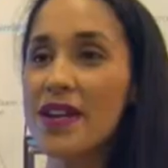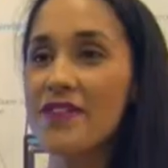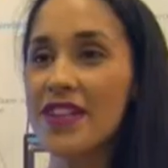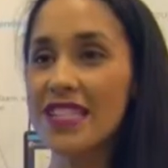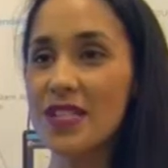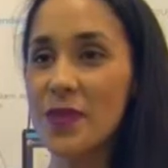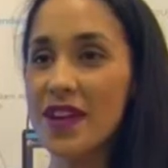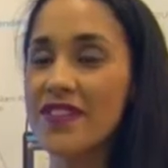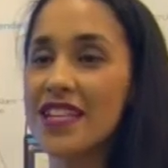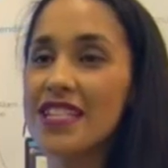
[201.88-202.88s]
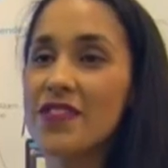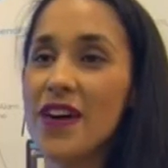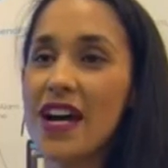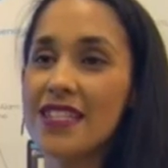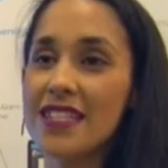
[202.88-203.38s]
invest in one of these
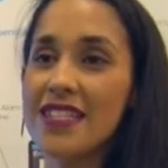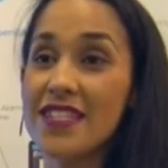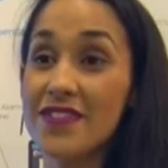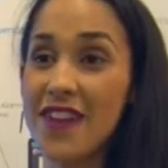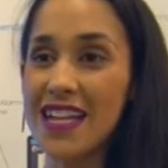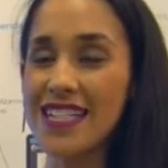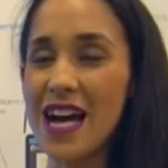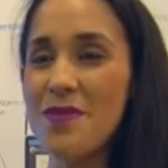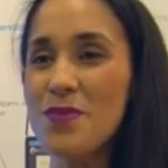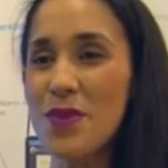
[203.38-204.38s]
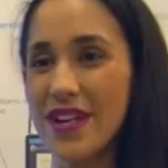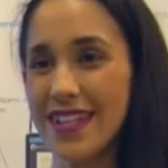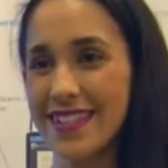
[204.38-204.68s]
devices and find out more?